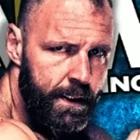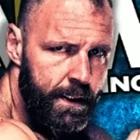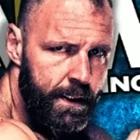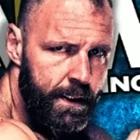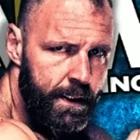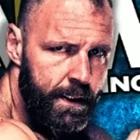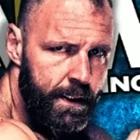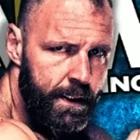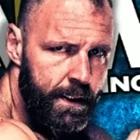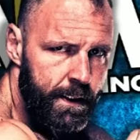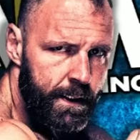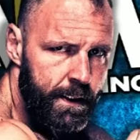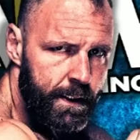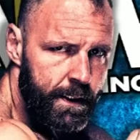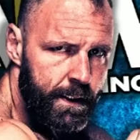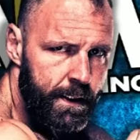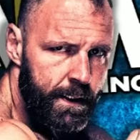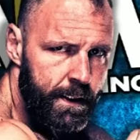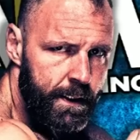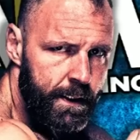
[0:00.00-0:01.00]

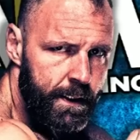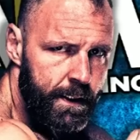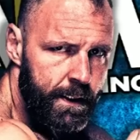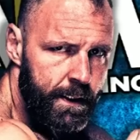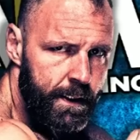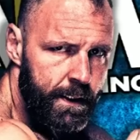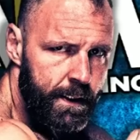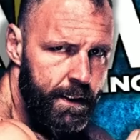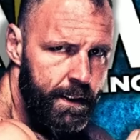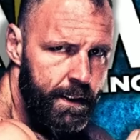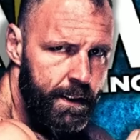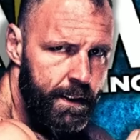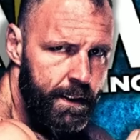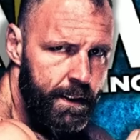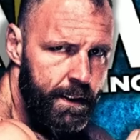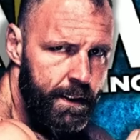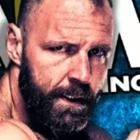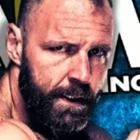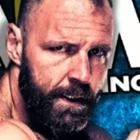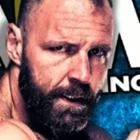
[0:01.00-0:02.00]

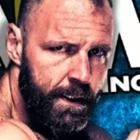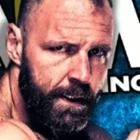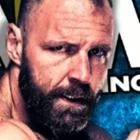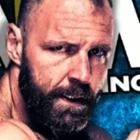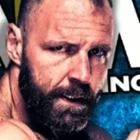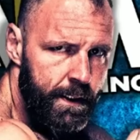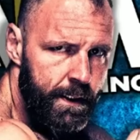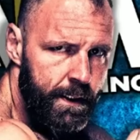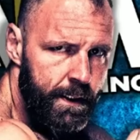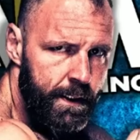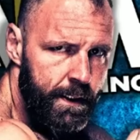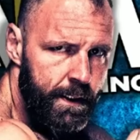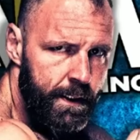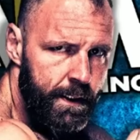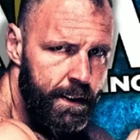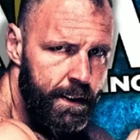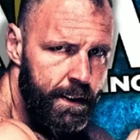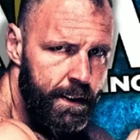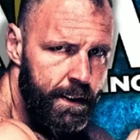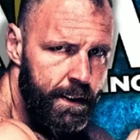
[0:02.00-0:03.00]

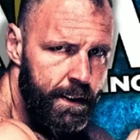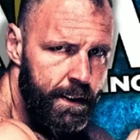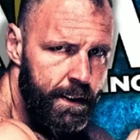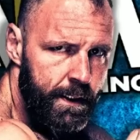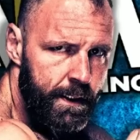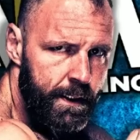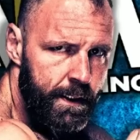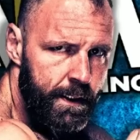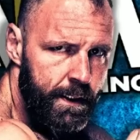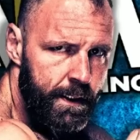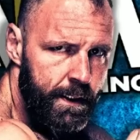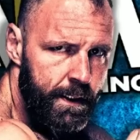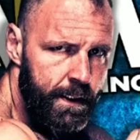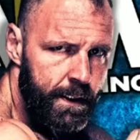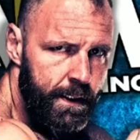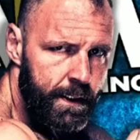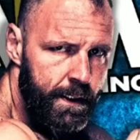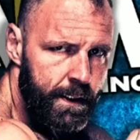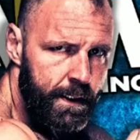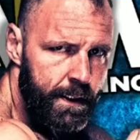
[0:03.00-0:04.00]

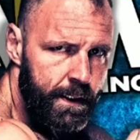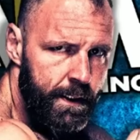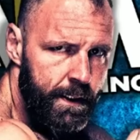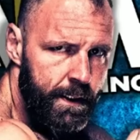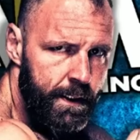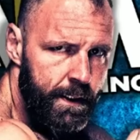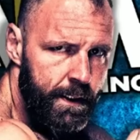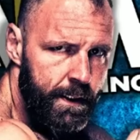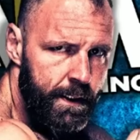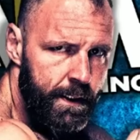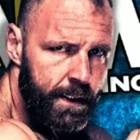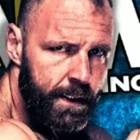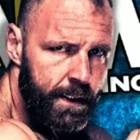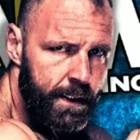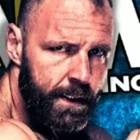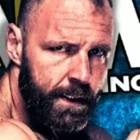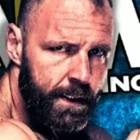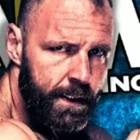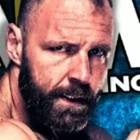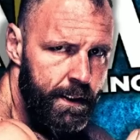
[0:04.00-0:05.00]

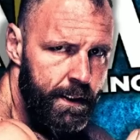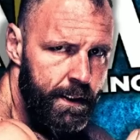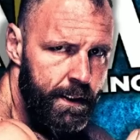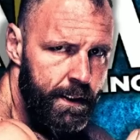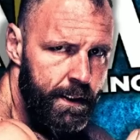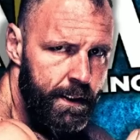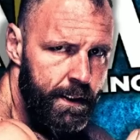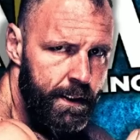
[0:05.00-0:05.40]
(no lip movement)